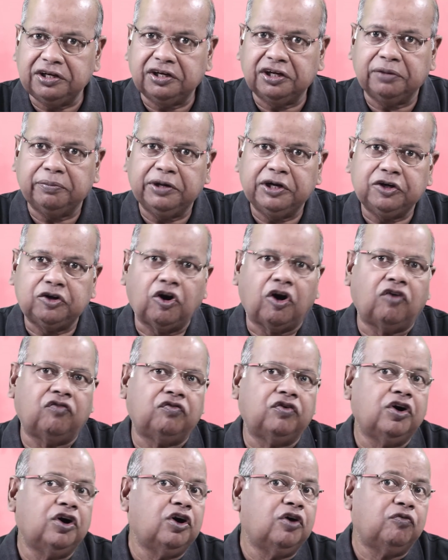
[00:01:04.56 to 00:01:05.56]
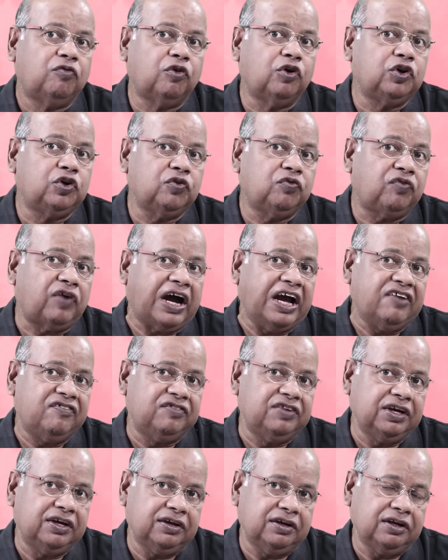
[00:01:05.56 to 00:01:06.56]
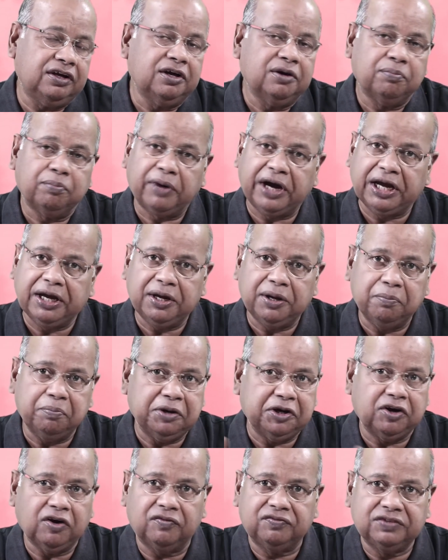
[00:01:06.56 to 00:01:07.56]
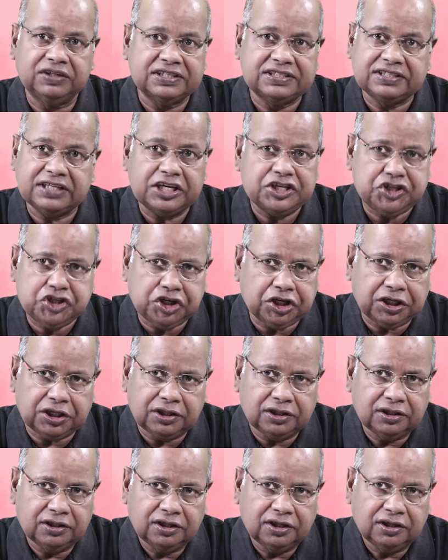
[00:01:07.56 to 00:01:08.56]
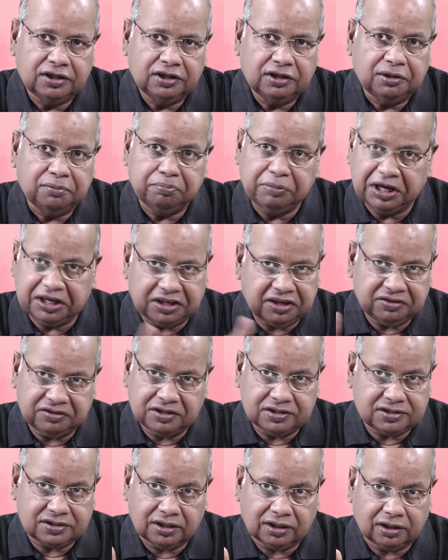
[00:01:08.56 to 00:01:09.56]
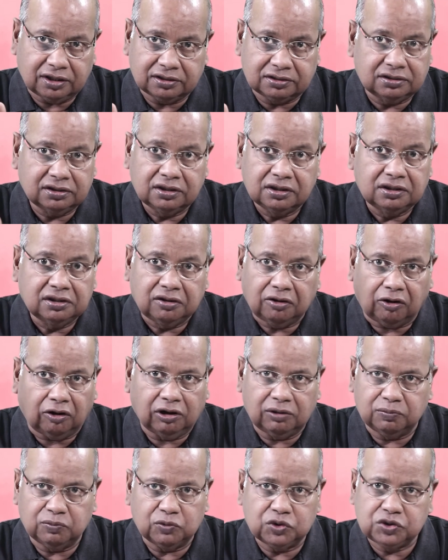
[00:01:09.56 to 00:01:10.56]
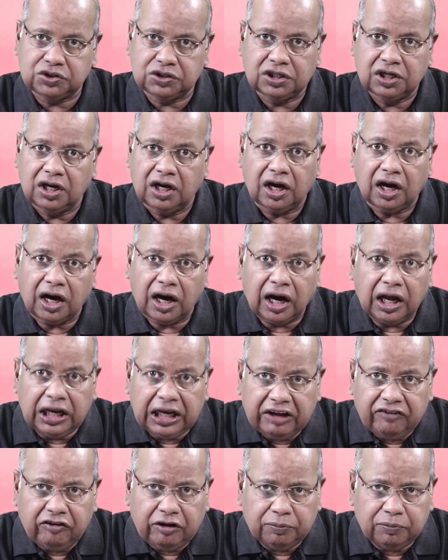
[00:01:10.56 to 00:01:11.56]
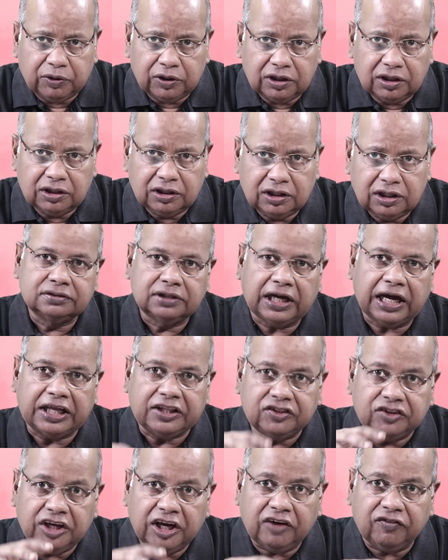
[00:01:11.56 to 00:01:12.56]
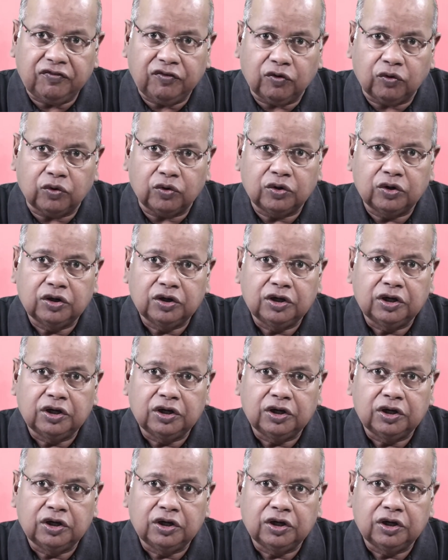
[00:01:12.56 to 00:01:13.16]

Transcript: increment of 4 to 5 degree by mid of this century, making this Earth almost unlivable. And therefore,